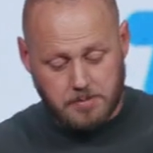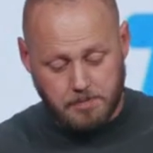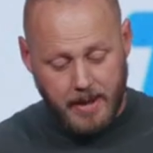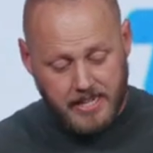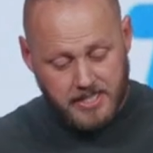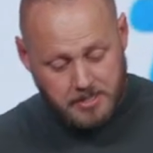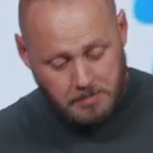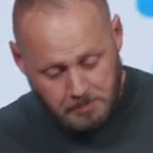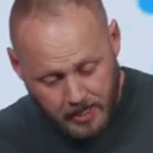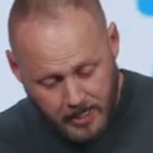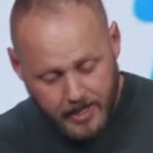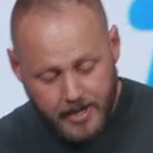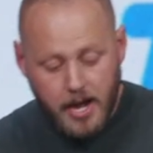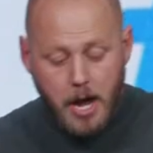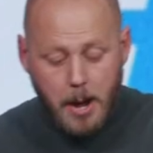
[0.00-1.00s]
made some
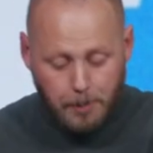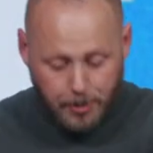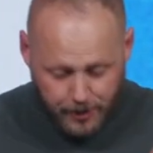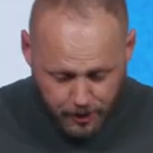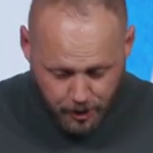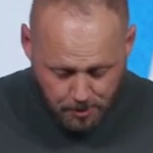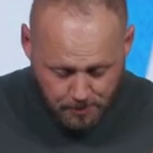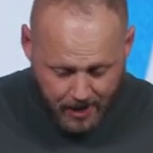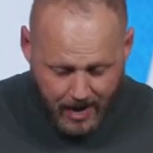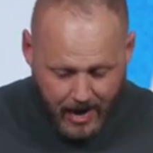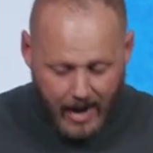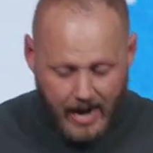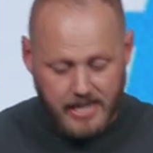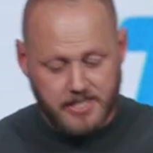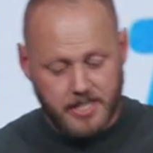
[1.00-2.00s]
mud, put it on my eyes.